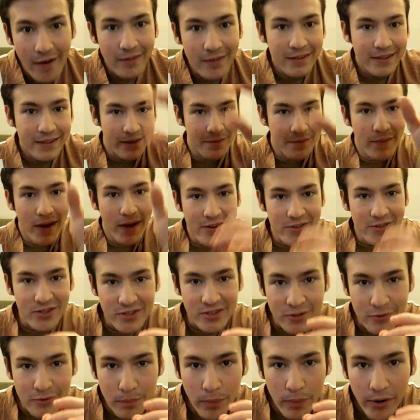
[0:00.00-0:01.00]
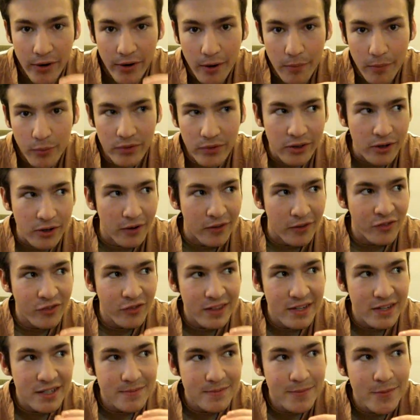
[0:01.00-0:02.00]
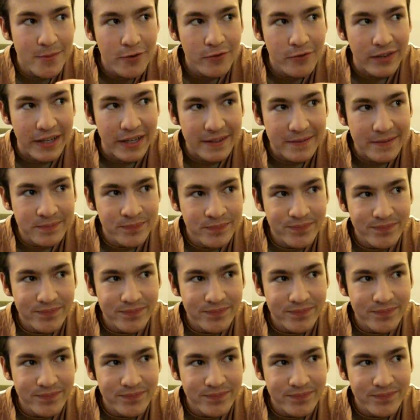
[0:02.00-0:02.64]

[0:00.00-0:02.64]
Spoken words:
Like, imagine you put up with her for this movie,